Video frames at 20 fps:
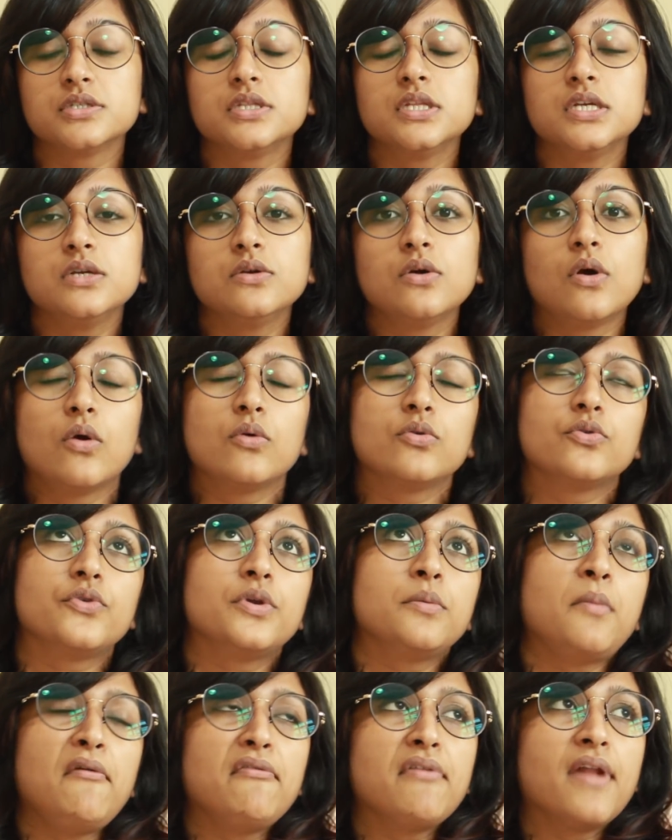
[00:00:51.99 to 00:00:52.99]
I think
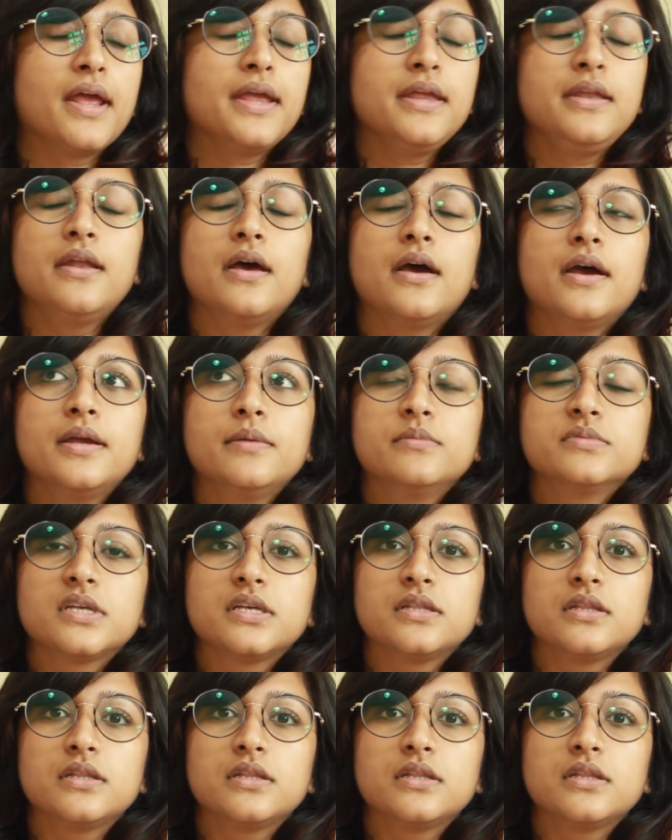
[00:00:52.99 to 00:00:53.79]
during my flying times,